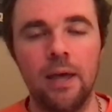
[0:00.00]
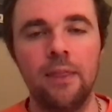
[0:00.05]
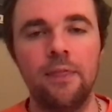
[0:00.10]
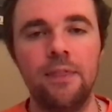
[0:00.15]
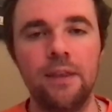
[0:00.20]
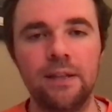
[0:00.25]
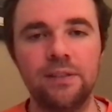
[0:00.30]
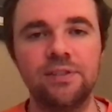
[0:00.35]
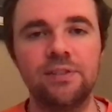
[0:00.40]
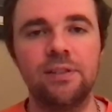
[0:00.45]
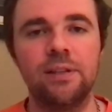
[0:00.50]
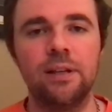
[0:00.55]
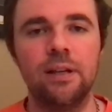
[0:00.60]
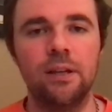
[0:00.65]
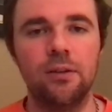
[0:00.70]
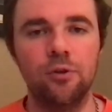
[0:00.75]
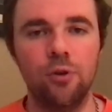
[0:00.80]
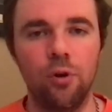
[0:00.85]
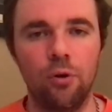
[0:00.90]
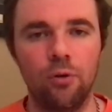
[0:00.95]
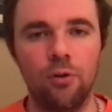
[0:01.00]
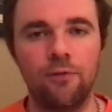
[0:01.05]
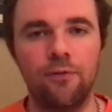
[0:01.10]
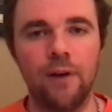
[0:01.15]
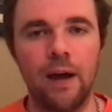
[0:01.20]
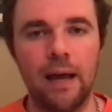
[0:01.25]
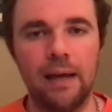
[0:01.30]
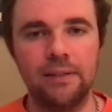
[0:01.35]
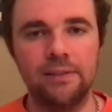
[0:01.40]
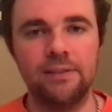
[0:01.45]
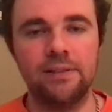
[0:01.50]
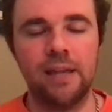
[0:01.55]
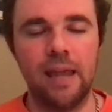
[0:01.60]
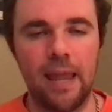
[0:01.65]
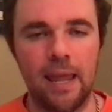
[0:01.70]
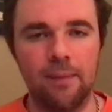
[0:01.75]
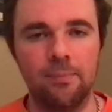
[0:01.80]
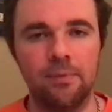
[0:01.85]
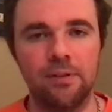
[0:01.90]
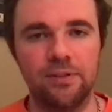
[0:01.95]
This notifies to
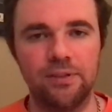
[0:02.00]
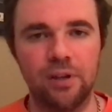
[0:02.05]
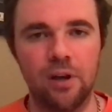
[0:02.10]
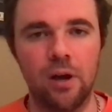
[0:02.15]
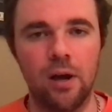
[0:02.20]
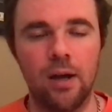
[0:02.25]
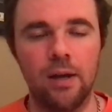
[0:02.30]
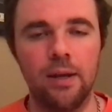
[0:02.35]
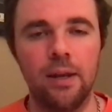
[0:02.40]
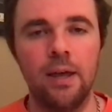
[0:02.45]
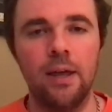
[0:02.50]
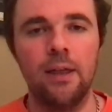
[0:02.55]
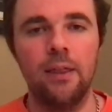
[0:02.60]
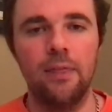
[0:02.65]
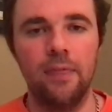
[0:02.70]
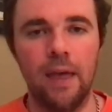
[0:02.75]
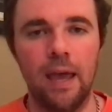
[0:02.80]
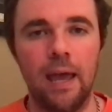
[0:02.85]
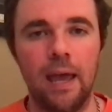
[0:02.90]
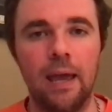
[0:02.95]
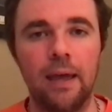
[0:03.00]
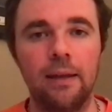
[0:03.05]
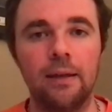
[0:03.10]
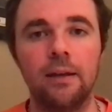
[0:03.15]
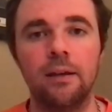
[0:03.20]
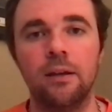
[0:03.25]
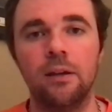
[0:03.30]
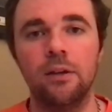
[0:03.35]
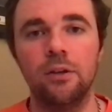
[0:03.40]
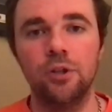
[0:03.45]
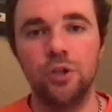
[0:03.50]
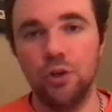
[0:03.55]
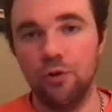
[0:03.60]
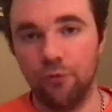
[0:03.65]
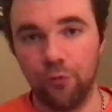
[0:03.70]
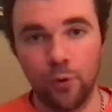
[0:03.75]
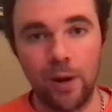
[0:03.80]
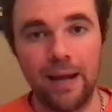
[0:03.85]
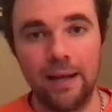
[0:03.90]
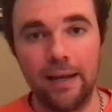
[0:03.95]
Amazon that
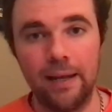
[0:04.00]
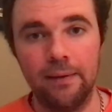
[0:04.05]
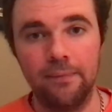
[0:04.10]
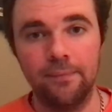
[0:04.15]
you've read it.